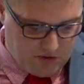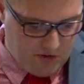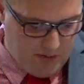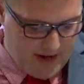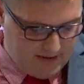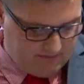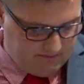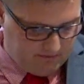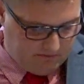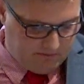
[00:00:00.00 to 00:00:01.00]
roommate,
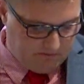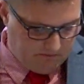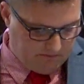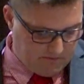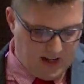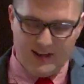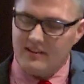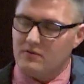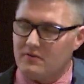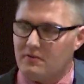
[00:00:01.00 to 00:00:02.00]
guy I
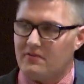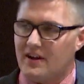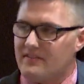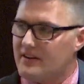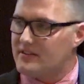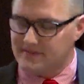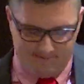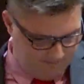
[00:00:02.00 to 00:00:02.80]
lived with for 5 years,